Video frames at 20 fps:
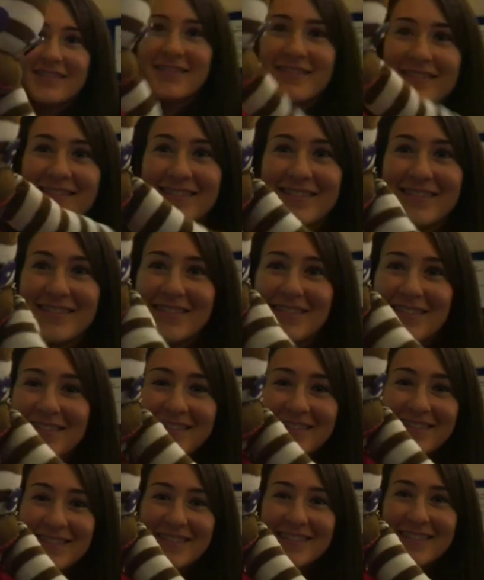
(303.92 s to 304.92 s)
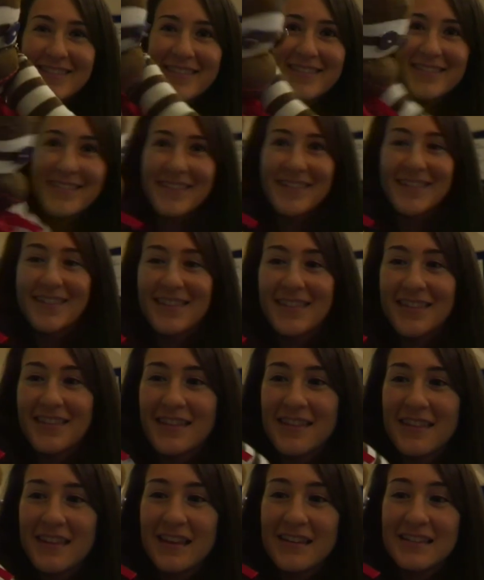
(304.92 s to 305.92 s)
uh, I'm here with
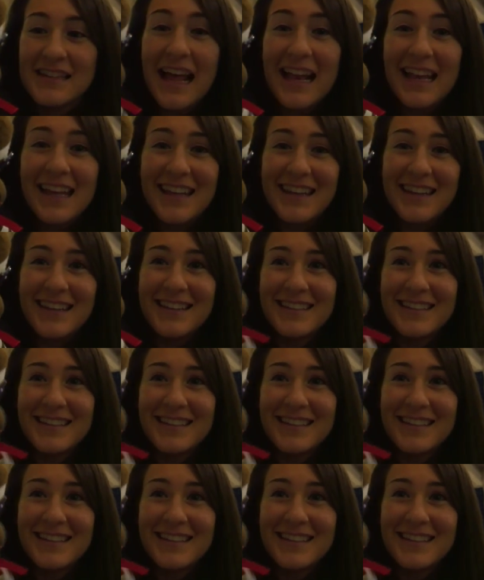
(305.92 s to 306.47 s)
Sally.